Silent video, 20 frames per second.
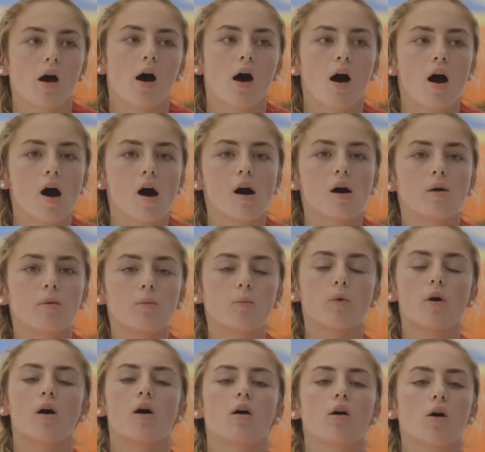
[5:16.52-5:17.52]

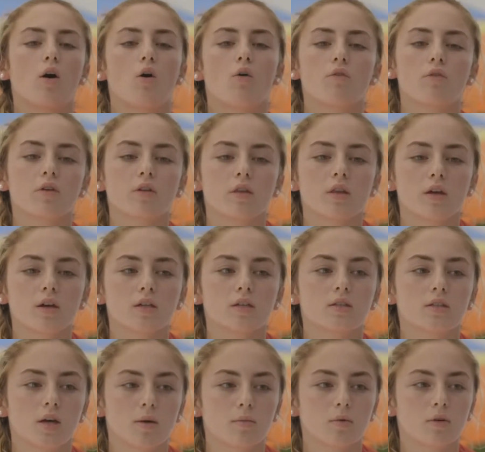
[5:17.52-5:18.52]
Well, over the
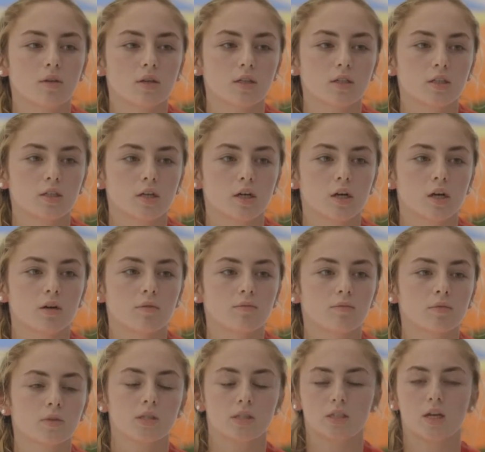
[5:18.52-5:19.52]
summer this year,
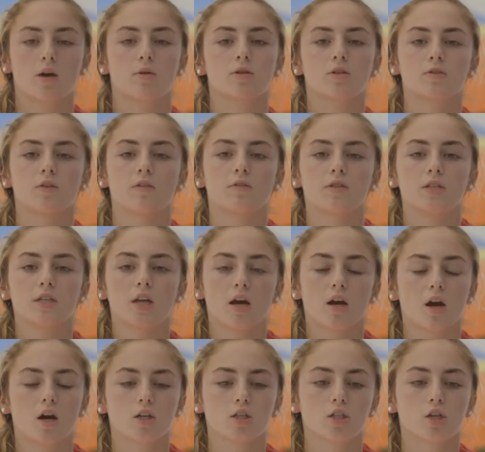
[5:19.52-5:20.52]
since I was 15, I
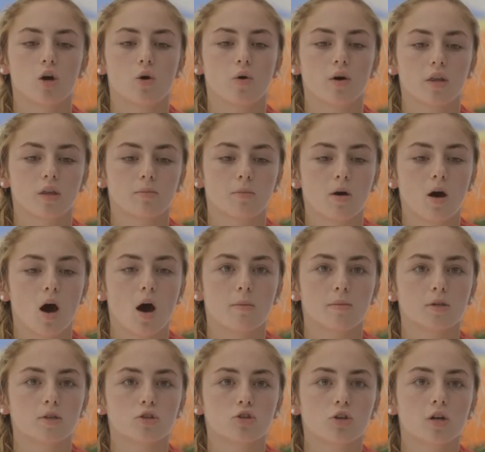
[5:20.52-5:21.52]
got to go on the
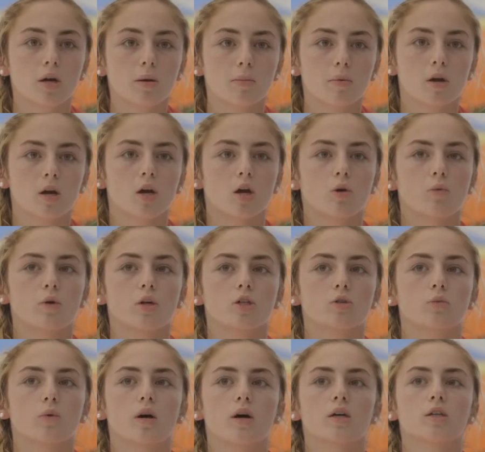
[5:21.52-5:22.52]
Bahamas trip,
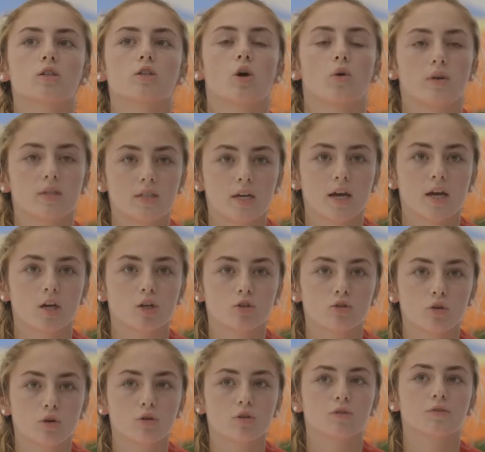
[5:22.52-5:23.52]
which was going to
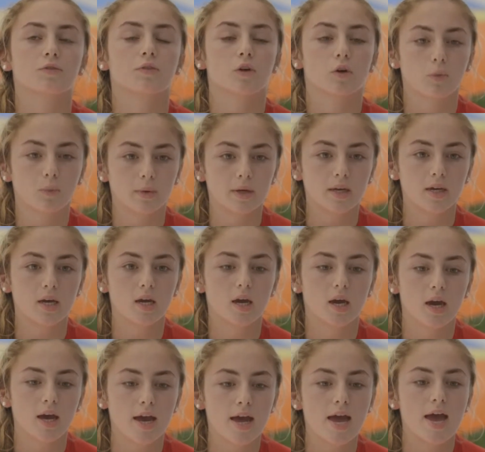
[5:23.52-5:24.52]
Andros for a week.
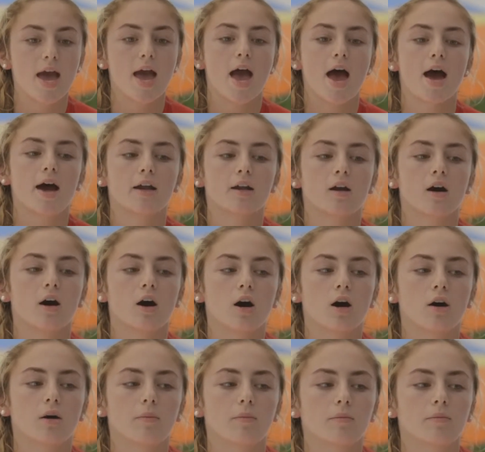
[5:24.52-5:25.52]
And
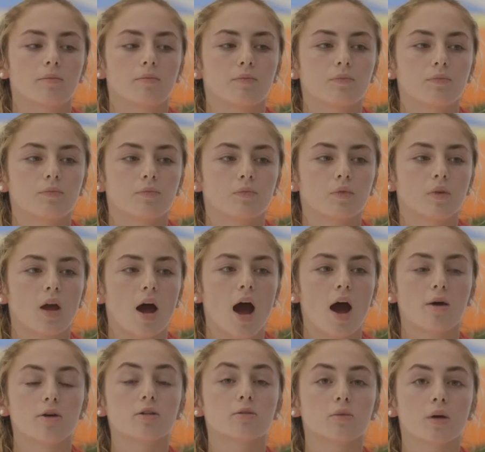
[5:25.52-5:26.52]

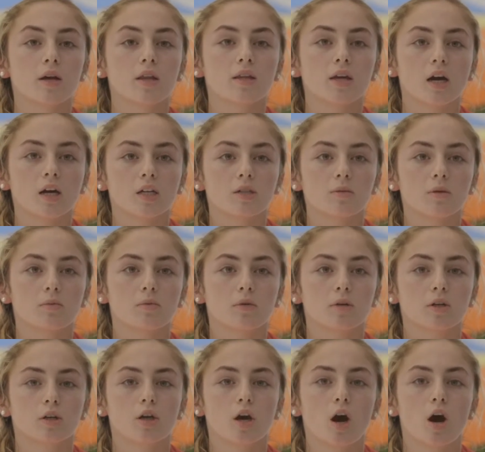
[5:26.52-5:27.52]
I was one of the youngest people
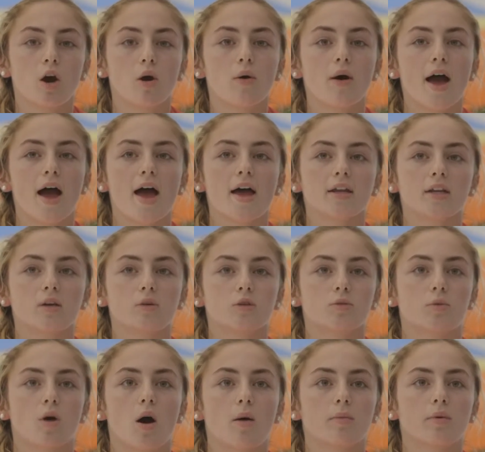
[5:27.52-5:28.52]
to go, and it was
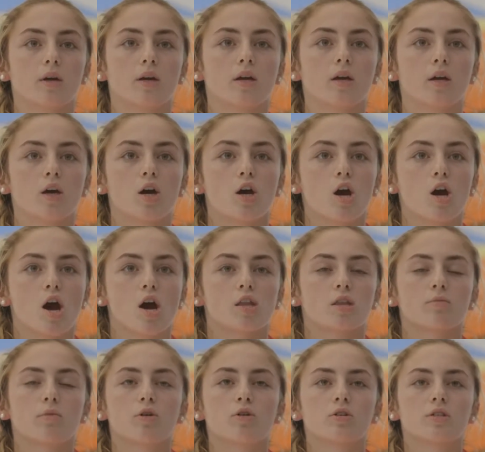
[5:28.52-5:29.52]
probably
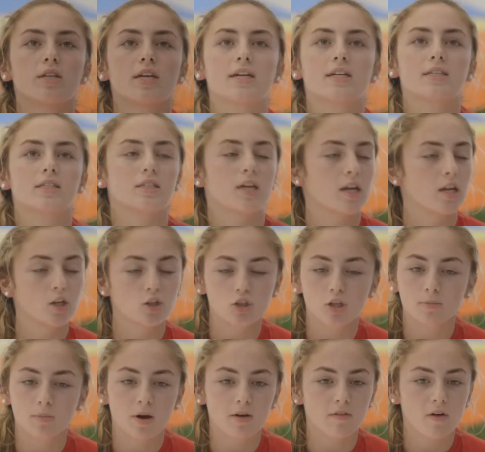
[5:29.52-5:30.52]
the most exciting
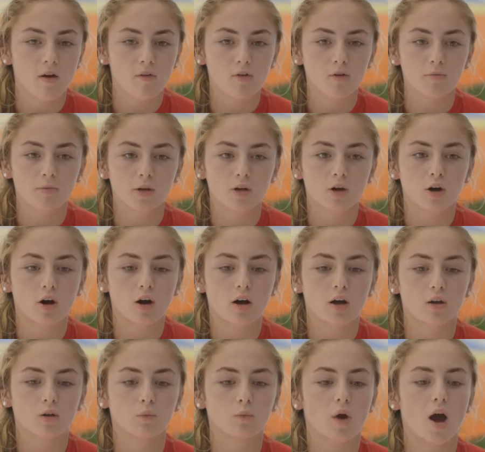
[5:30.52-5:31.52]
trip I've ever been
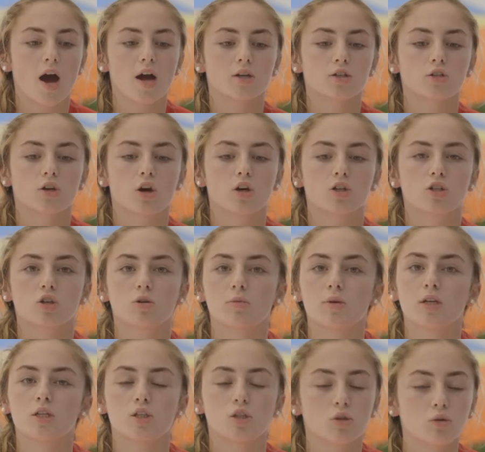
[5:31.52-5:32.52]
on. I saw so
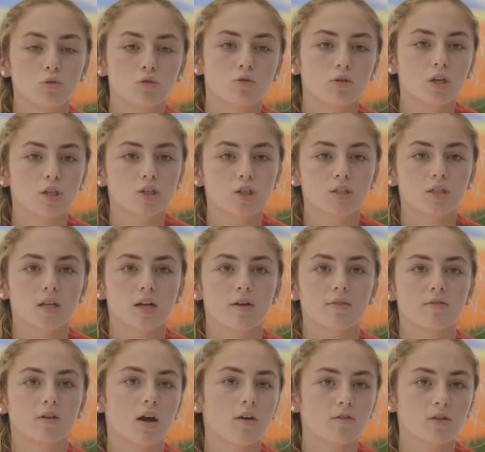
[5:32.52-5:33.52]
many new creatures that I've
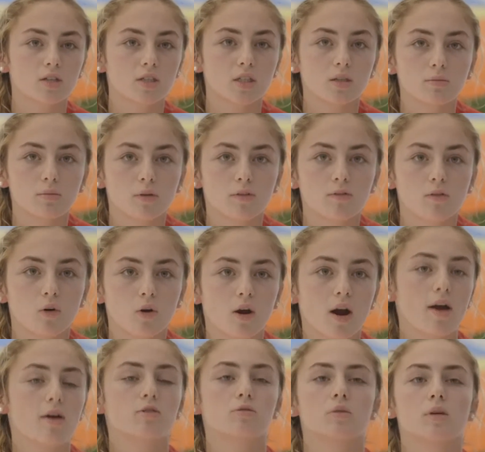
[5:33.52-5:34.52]
never seen before.
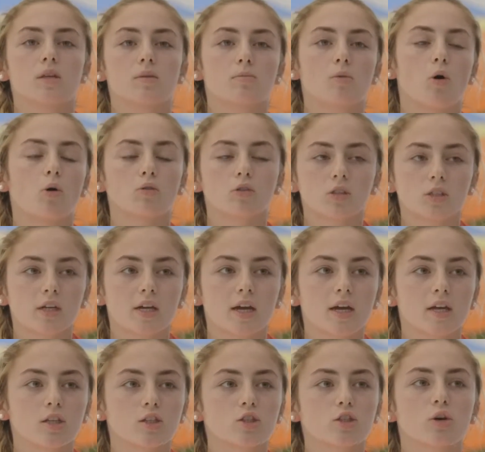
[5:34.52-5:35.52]
I was with older
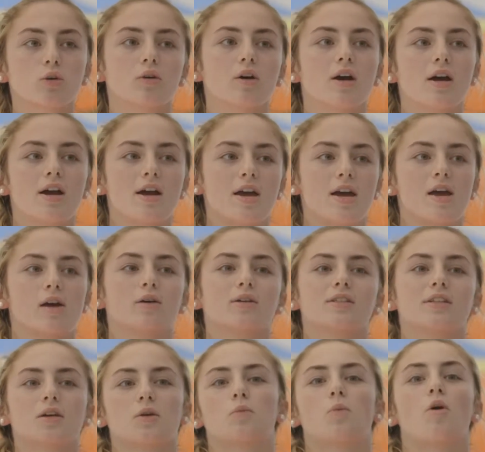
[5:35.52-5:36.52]
kids, so it was
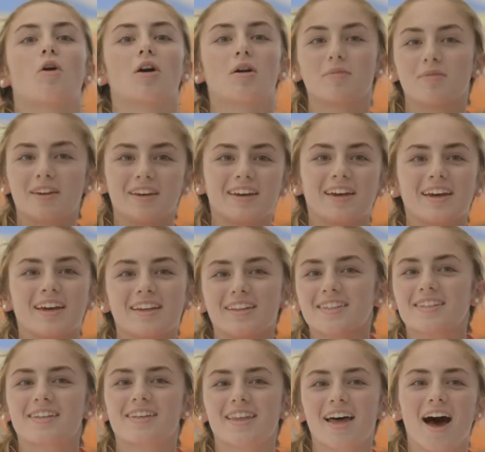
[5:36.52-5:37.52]
like welcoming
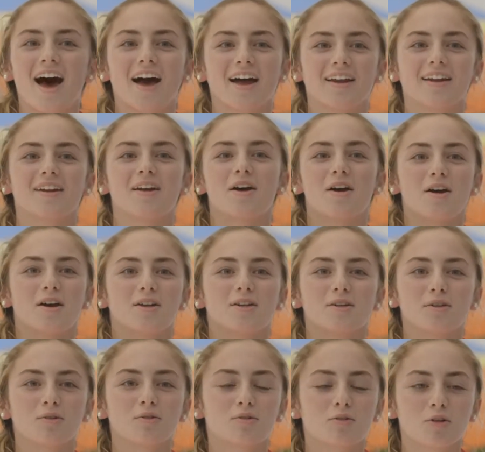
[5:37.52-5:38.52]
into that
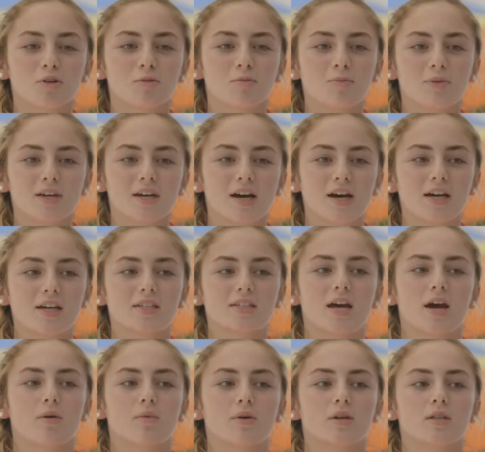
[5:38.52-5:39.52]
new group because
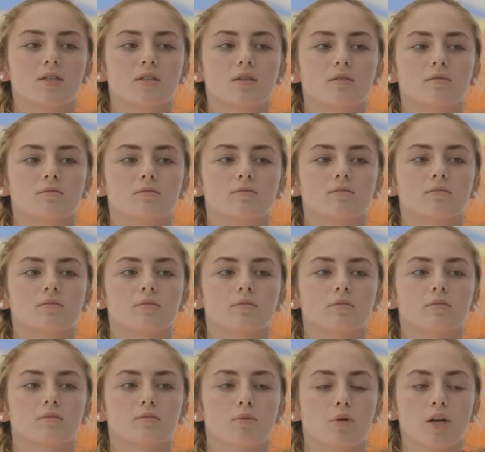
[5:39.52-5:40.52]
I was
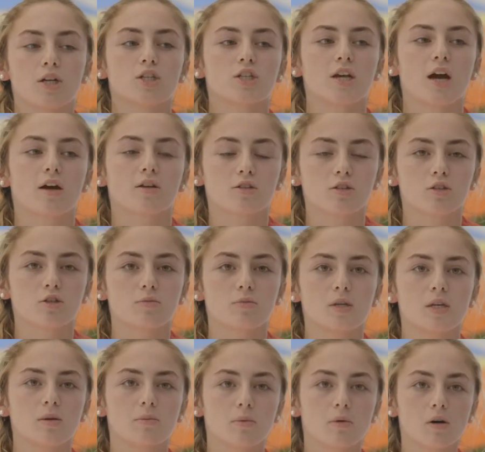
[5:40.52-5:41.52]
branching out to new
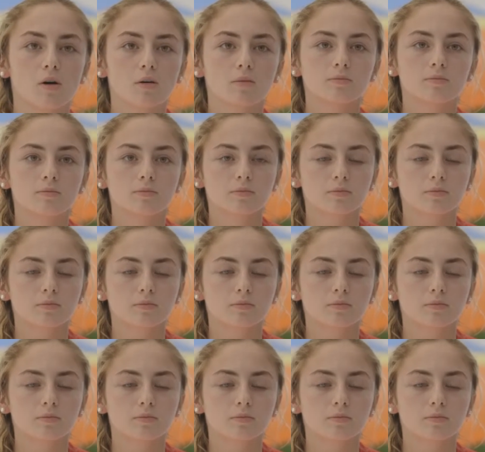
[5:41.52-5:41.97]
people.